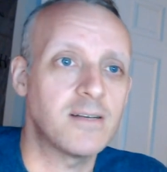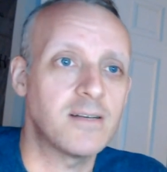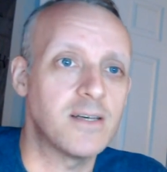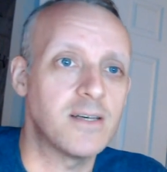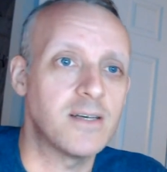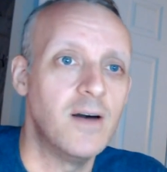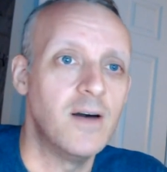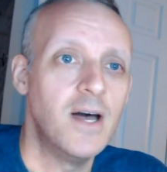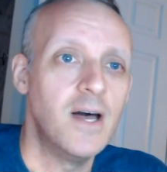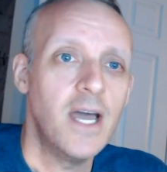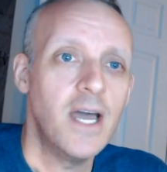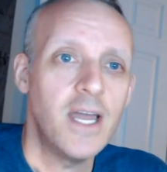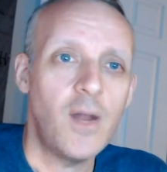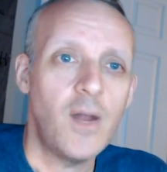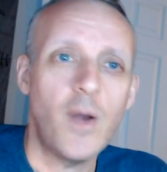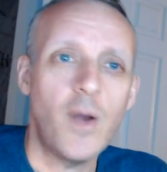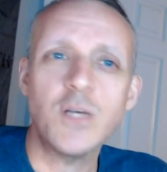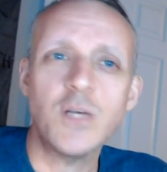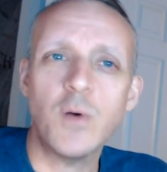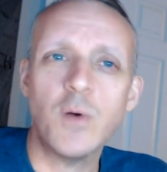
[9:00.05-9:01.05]
So you know,
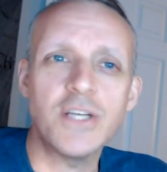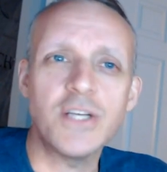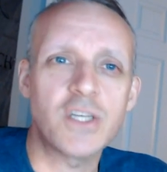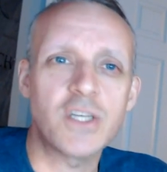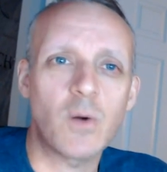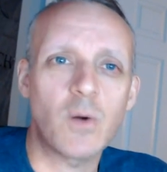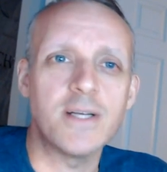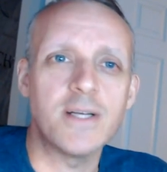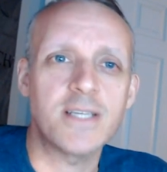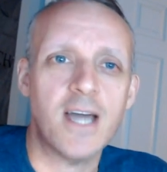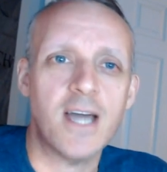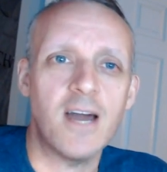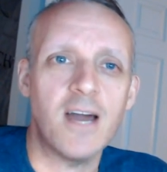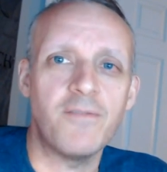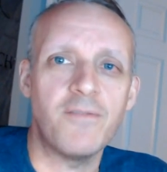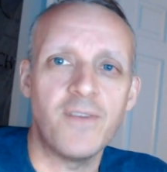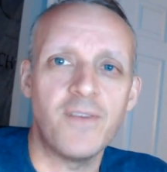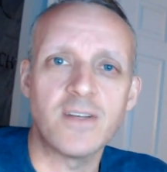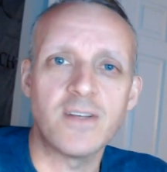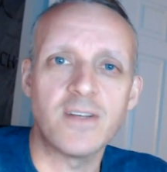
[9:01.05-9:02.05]
each one of these stories kind of
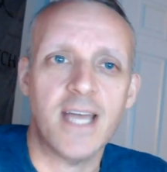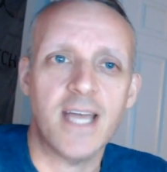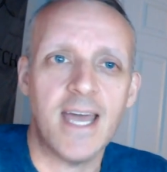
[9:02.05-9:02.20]
feels like